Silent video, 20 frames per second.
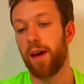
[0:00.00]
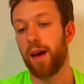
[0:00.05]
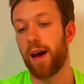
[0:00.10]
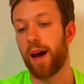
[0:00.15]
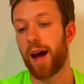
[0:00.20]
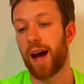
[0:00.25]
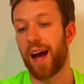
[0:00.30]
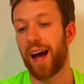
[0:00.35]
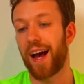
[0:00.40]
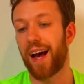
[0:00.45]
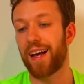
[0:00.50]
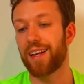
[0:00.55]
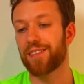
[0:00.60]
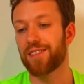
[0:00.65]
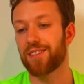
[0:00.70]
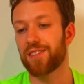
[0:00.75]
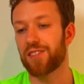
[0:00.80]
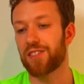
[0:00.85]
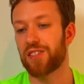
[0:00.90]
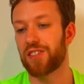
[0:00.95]

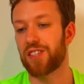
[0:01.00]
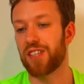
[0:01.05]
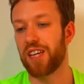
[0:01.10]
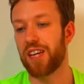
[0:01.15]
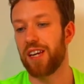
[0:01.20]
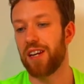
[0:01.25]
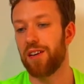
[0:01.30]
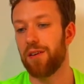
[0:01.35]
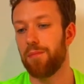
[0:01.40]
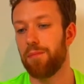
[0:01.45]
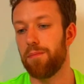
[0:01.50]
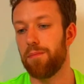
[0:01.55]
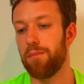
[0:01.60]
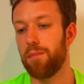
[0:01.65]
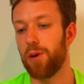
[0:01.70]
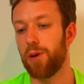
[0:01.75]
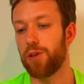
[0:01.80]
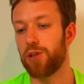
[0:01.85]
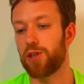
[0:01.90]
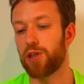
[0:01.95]
hasn't seen
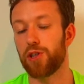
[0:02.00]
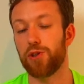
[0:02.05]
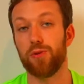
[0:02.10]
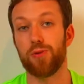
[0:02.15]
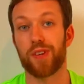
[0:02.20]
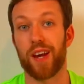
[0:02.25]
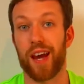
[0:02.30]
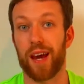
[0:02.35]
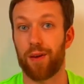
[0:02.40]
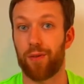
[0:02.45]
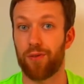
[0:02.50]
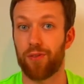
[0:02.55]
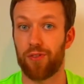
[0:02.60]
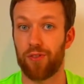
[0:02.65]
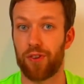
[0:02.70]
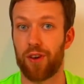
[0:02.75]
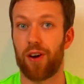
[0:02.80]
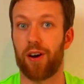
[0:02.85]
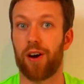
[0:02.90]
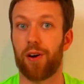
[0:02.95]
much use
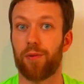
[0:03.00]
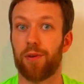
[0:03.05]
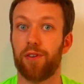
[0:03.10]
outside,